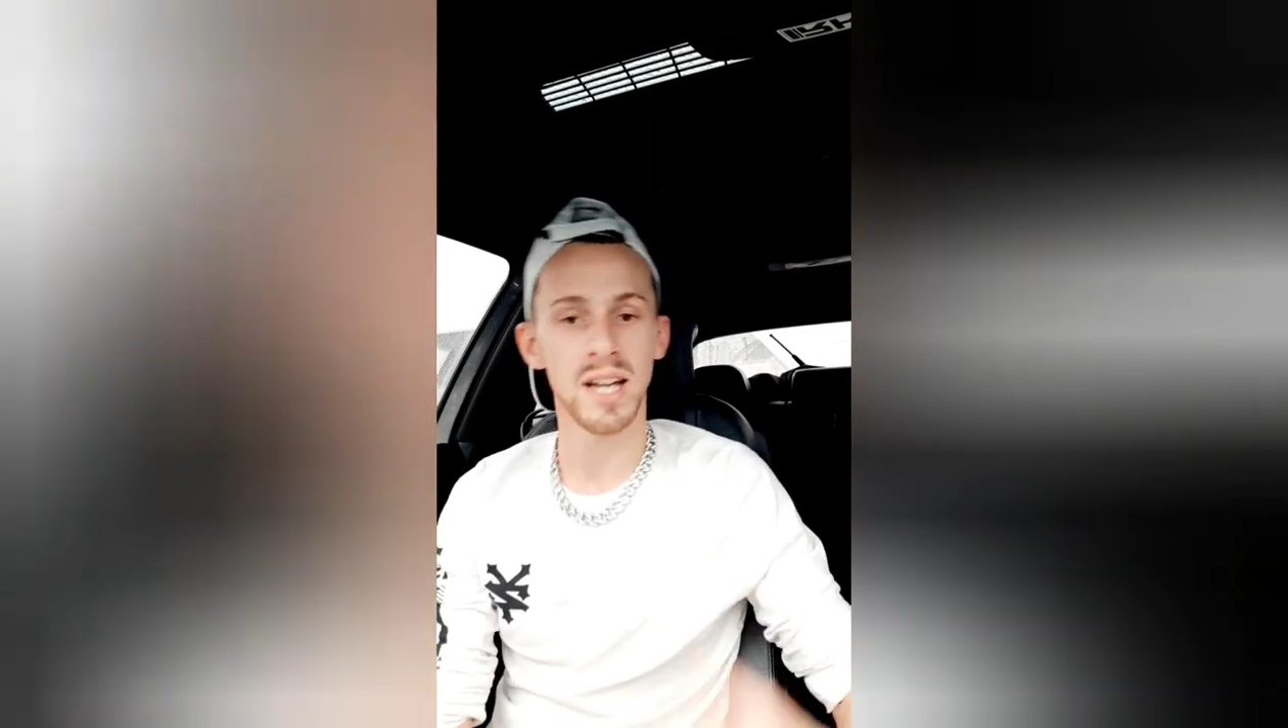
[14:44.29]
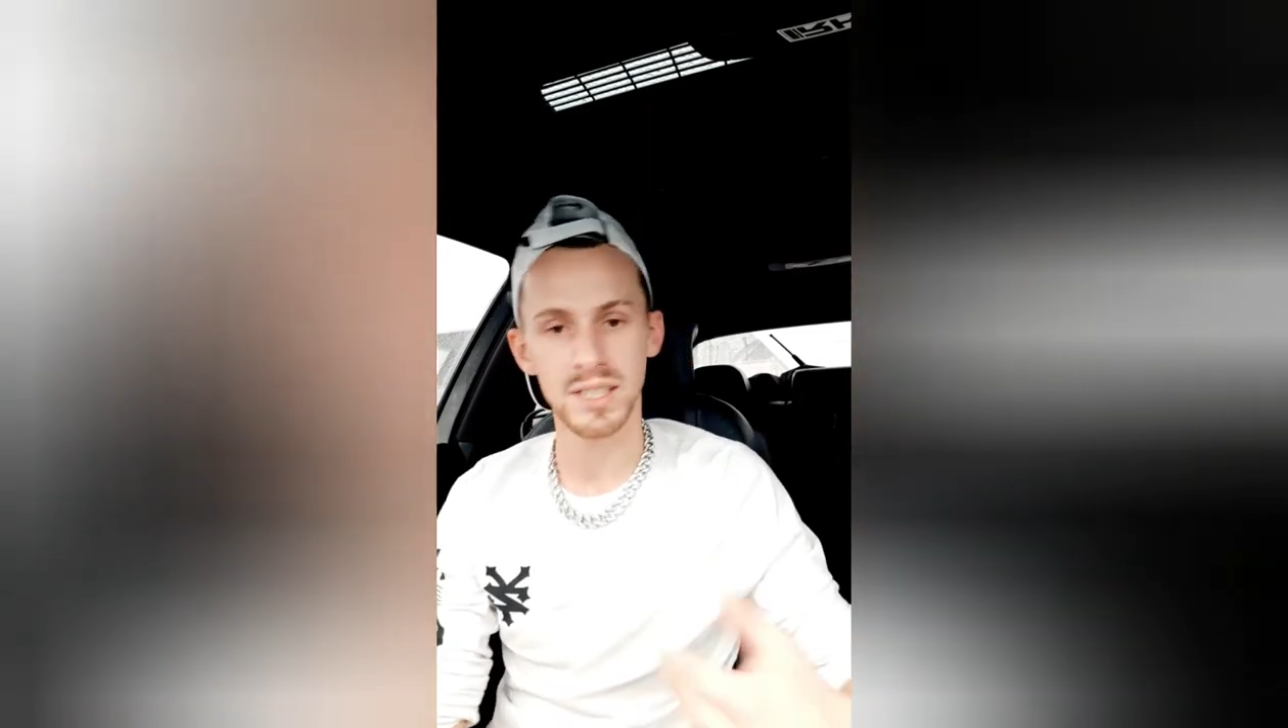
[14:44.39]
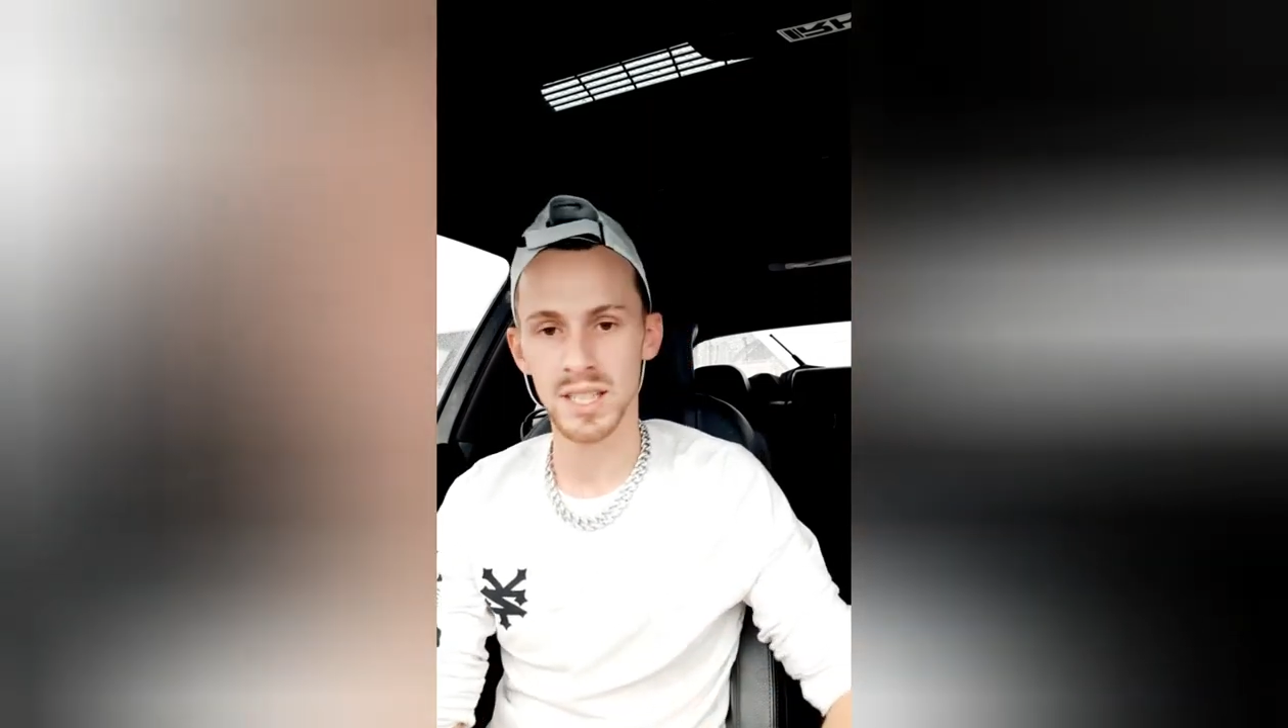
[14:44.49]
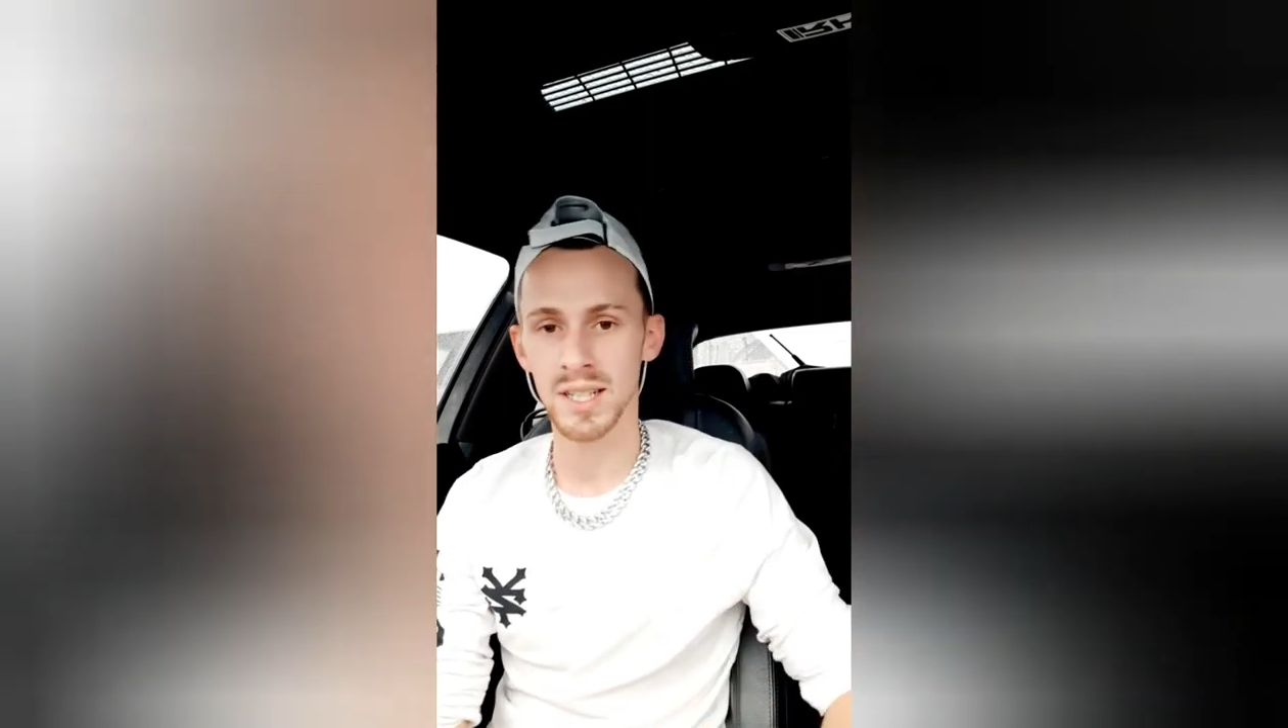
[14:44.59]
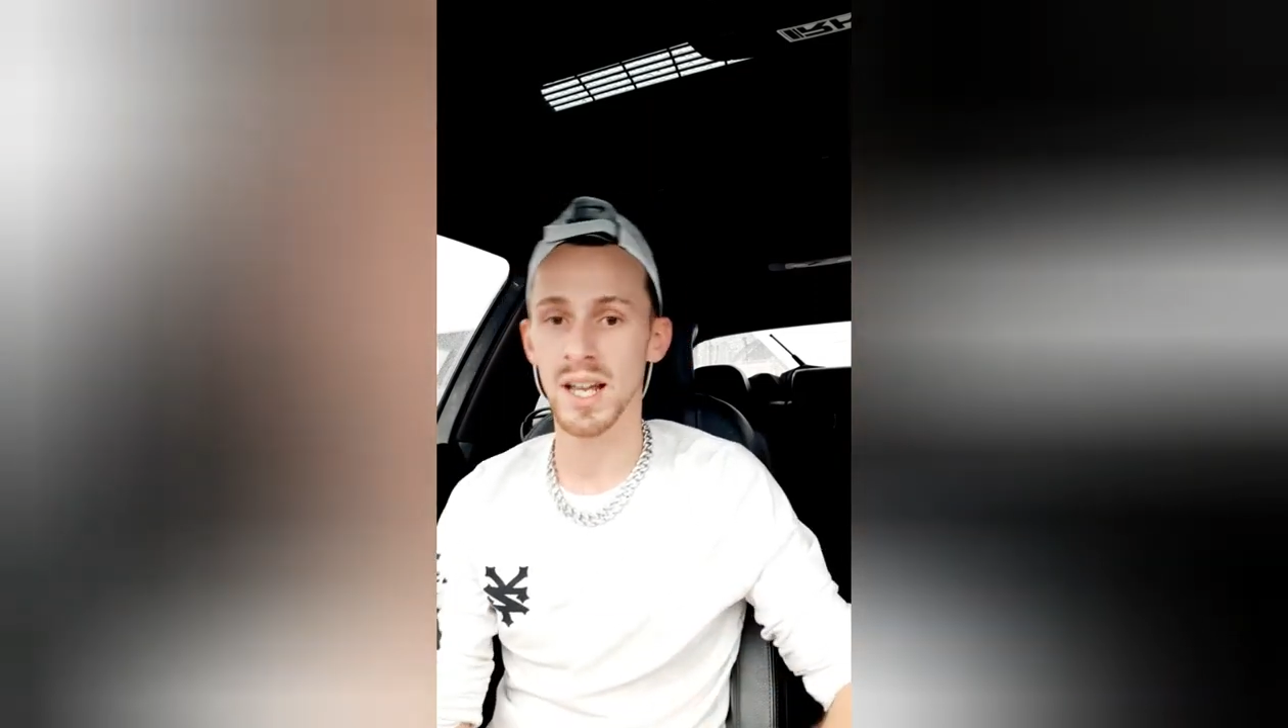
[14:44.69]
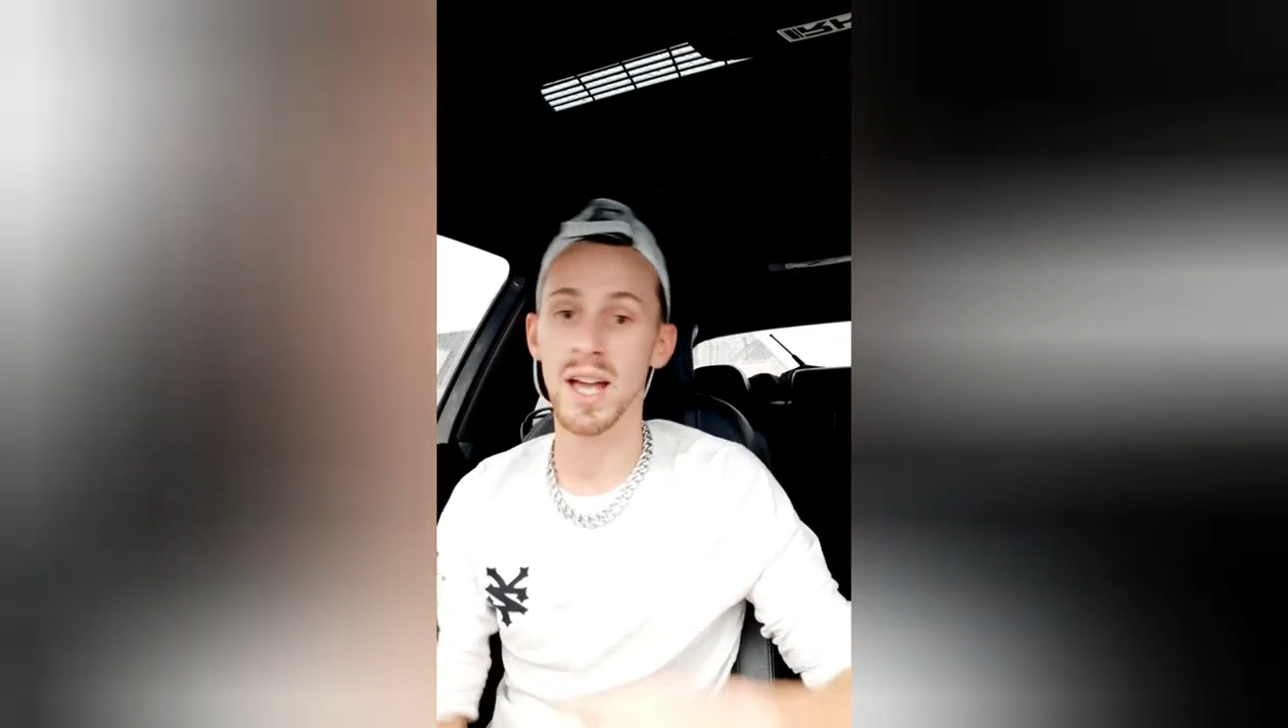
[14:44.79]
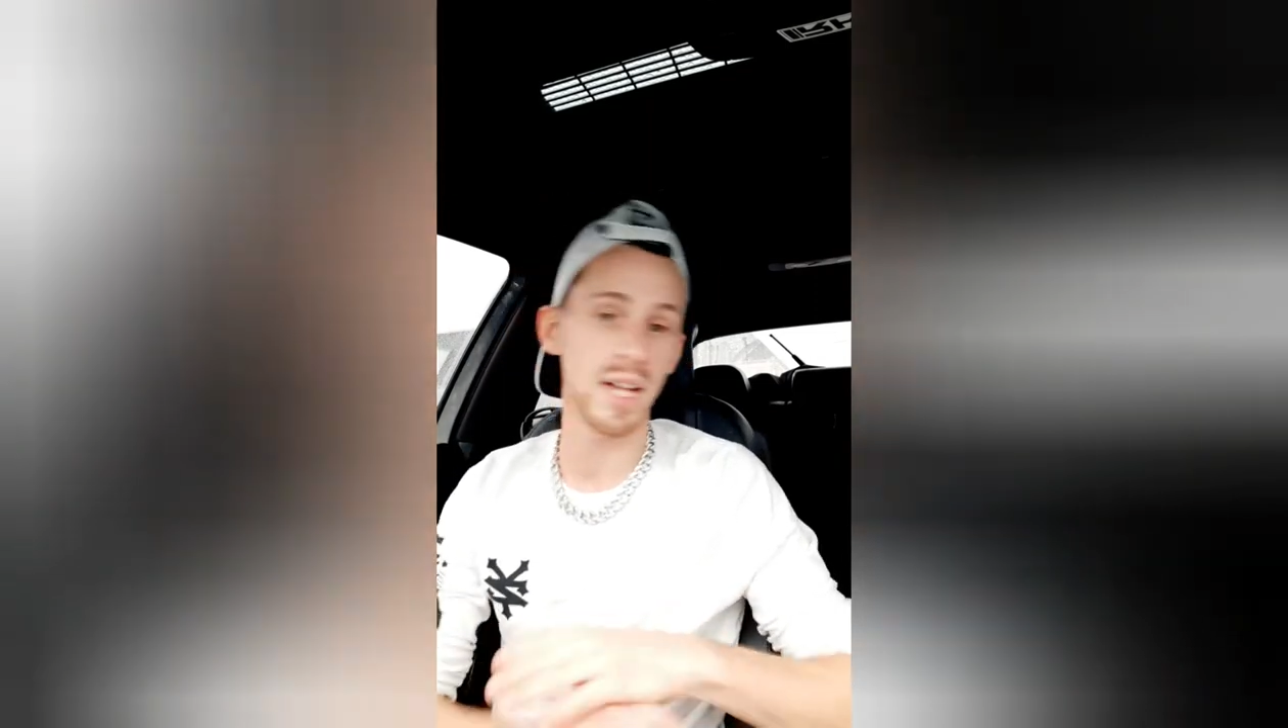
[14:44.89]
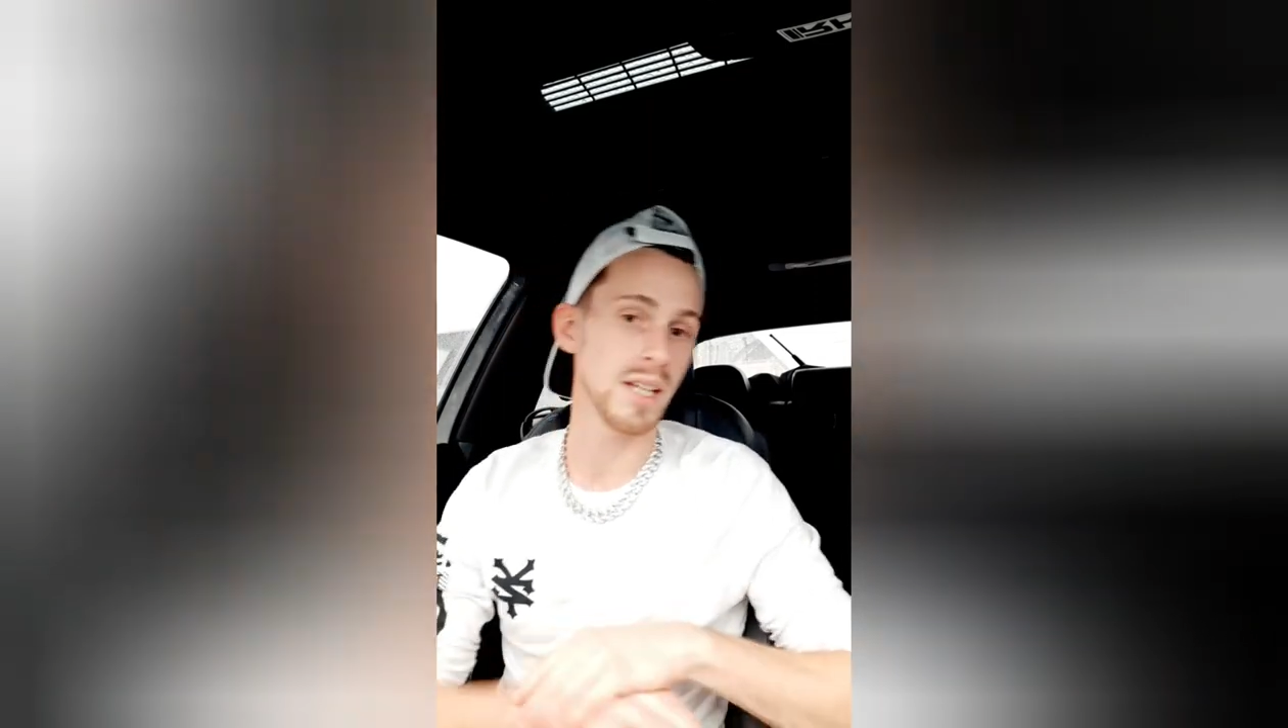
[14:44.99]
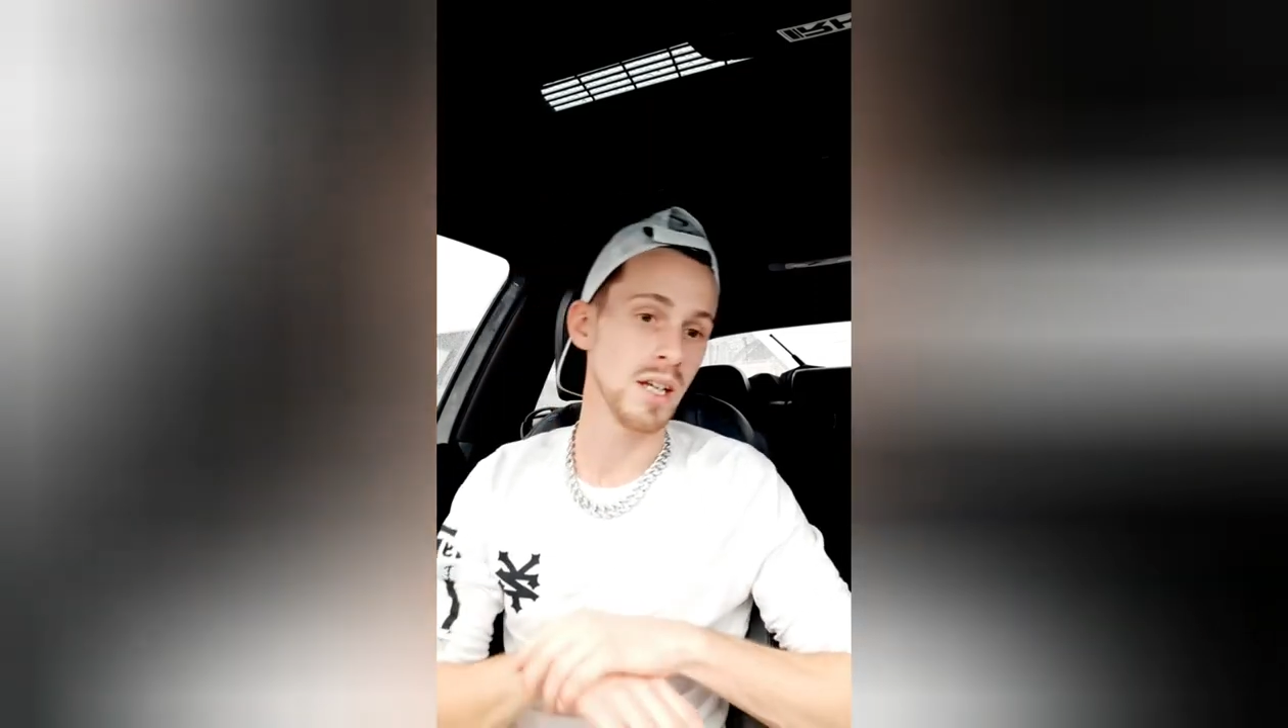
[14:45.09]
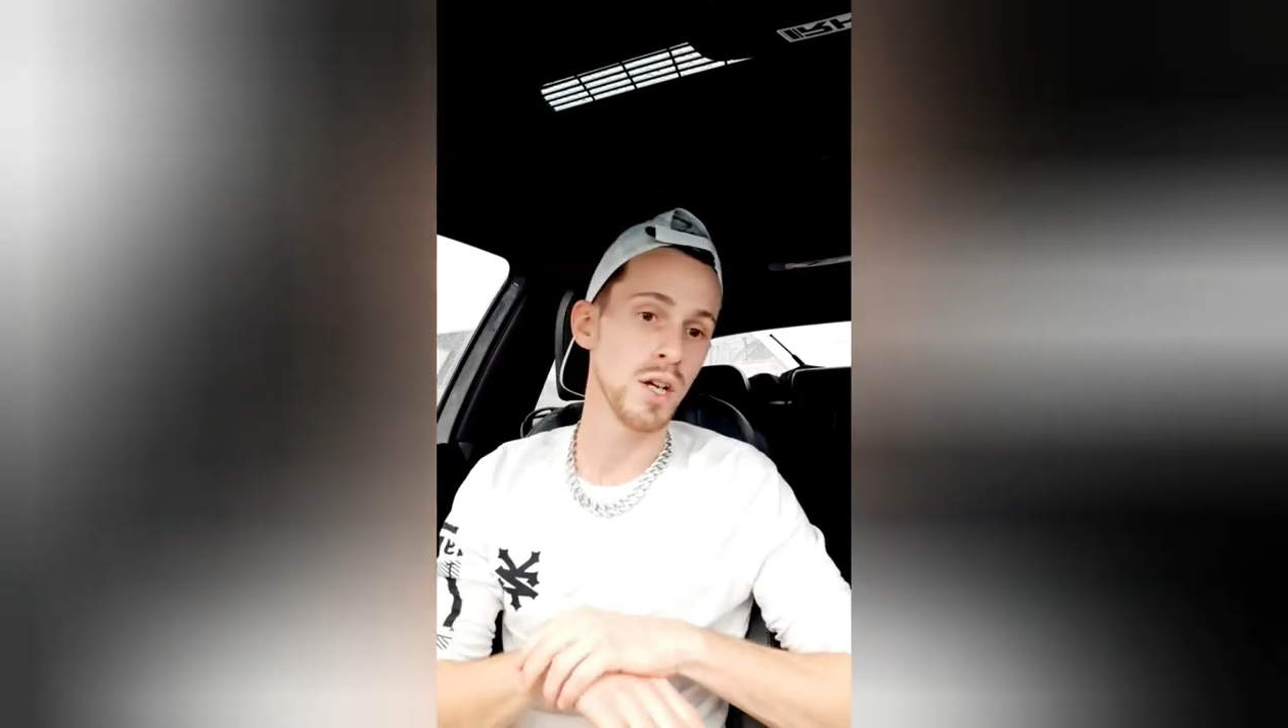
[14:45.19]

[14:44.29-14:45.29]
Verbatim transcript: as in, A,